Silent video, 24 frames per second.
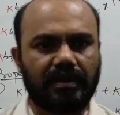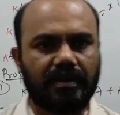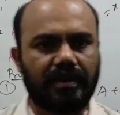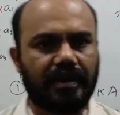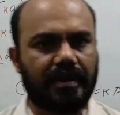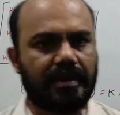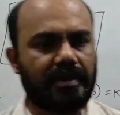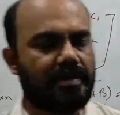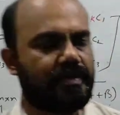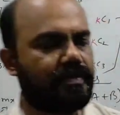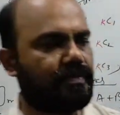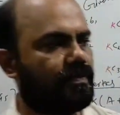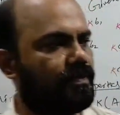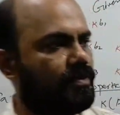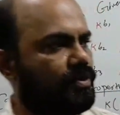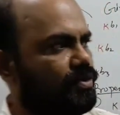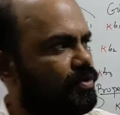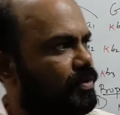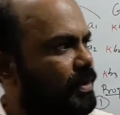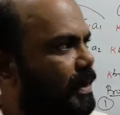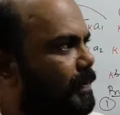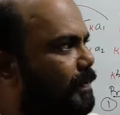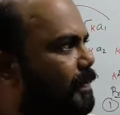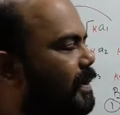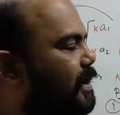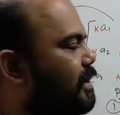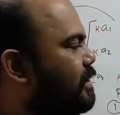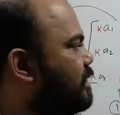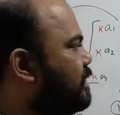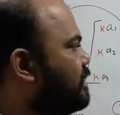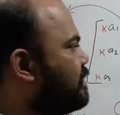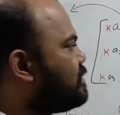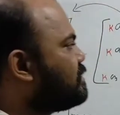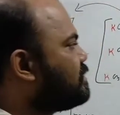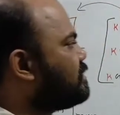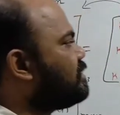That is, to apply the
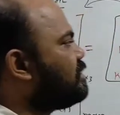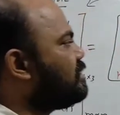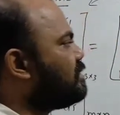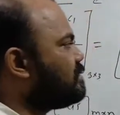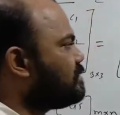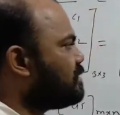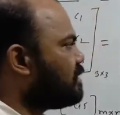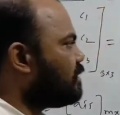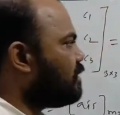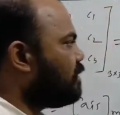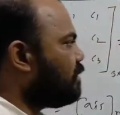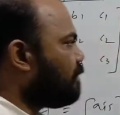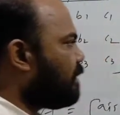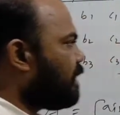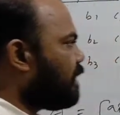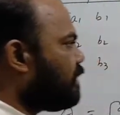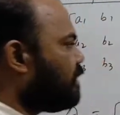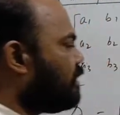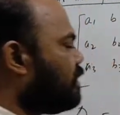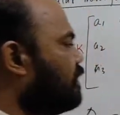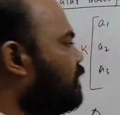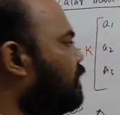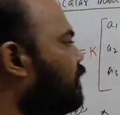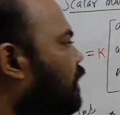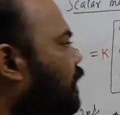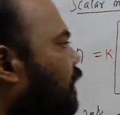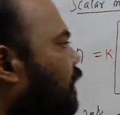addition, these are called binary,